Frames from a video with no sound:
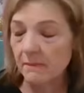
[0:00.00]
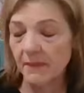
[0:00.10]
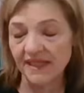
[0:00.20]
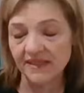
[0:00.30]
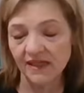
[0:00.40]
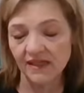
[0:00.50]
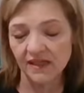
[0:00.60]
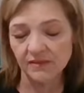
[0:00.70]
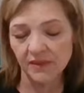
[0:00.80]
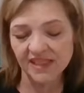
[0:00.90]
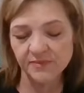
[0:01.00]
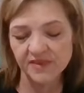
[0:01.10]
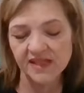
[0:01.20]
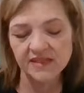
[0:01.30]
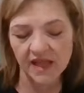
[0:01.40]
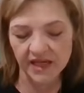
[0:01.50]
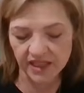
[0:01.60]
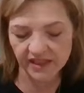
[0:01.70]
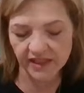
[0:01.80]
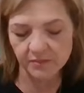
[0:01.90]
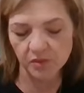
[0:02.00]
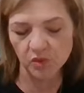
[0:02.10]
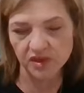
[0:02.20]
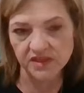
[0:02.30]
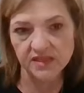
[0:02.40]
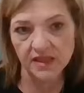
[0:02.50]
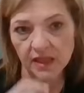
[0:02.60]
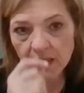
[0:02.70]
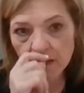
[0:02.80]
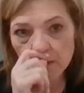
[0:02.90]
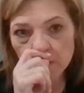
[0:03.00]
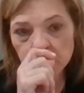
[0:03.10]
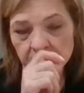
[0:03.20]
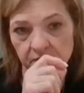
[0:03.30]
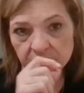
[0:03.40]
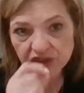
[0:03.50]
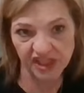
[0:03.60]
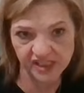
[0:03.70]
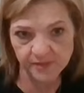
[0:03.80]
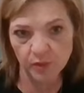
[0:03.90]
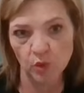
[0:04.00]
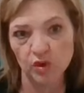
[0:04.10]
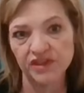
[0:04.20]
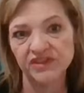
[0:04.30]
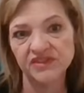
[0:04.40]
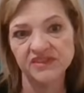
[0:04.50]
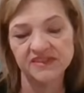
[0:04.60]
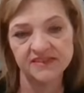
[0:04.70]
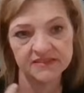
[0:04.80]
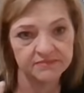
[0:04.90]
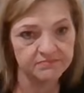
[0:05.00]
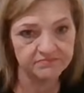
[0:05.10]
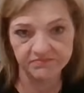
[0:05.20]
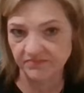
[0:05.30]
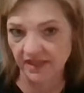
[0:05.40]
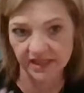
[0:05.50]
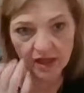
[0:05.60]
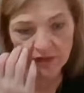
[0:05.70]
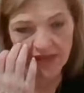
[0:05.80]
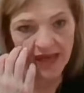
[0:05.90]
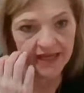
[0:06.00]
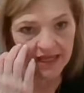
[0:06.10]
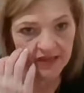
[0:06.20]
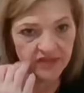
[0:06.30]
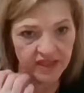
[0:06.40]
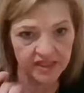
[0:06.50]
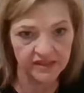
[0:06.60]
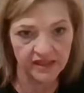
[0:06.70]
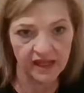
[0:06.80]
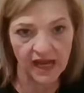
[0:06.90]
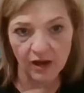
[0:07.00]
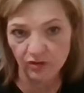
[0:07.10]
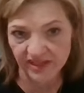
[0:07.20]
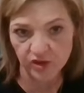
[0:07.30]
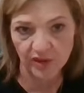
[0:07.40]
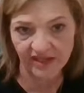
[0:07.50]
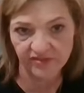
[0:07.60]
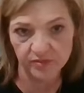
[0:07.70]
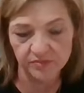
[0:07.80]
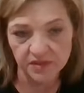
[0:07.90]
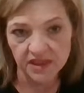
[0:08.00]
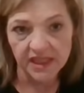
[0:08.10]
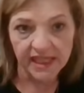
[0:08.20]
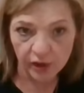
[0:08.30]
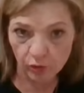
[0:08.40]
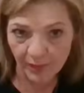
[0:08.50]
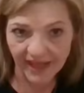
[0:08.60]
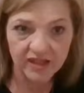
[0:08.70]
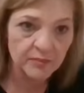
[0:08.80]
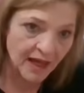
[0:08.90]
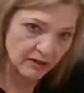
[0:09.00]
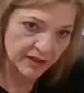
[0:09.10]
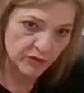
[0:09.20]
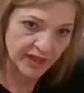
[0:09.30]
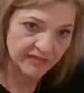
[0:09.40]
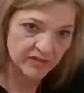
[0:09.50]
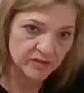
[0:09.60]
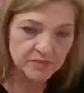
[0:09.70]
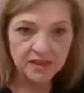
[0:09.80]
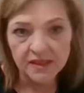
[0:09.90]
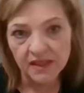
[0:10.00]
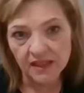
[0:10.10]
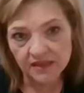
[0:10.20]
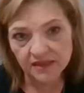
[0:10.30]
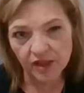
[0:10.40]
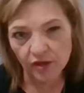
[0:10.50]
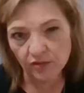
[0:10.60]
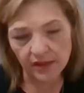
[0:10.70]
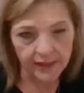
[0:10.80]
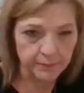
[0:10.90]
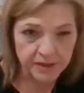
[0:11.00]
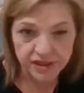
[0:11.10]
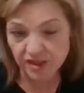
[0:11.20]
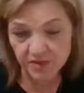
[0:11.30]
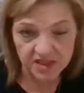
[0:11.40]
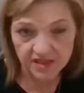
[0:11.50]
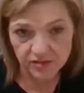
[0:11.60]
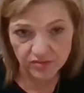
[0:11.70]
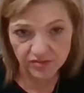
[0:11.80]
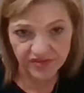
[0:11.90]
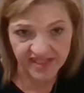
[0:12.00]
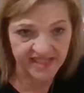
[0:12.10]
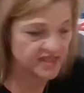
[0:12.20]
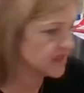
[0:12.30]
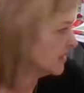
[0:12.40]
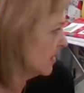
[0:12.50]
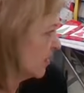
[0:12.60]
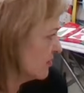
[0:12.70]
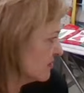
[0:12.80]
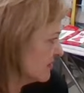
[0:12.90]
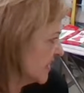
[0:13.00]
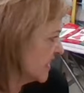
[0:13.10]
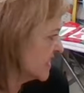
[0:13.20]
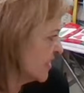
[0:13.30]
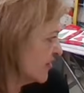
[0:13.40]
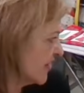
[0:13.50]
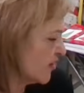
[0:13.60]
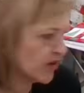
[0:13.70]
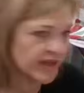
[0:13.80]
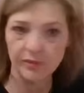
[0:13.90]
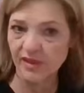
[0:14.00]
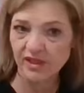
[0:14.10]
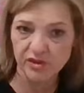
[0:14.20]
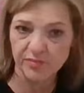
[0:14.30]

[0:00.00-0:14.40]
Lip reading: but my husband does a lot of cutting boards, cheese boards, and all that. And then I'll engrave them. He'll make them. I'll engrave them. Like just put little things, things here and there on. We do